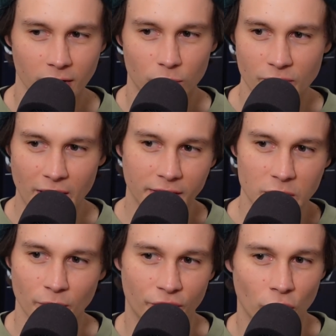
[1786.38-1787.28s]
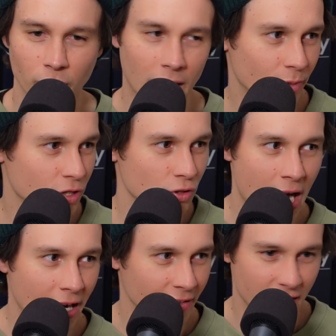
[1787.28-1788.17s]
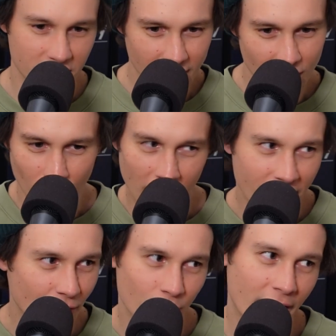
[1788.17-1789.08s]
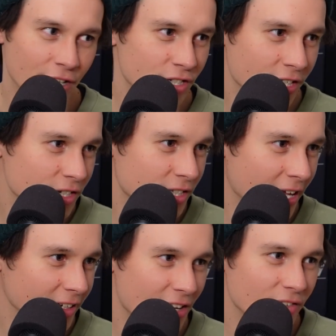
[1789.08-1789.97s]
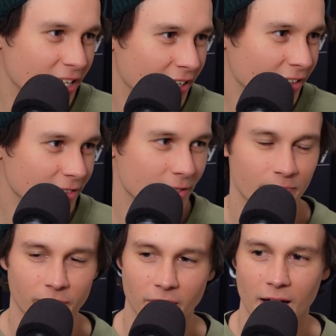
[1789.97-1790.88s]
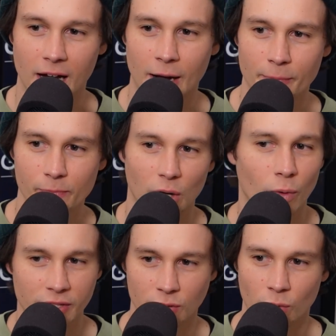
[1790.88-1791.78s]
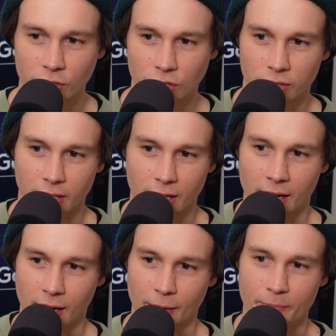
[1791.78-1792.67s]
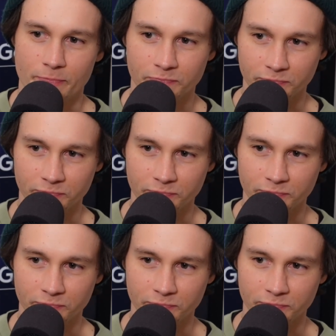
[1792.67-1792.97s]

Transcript: we've had this before with like Petrarca. They sit around that range. They just like never get it. Yeah. Um, but one to watch. Yeah, um,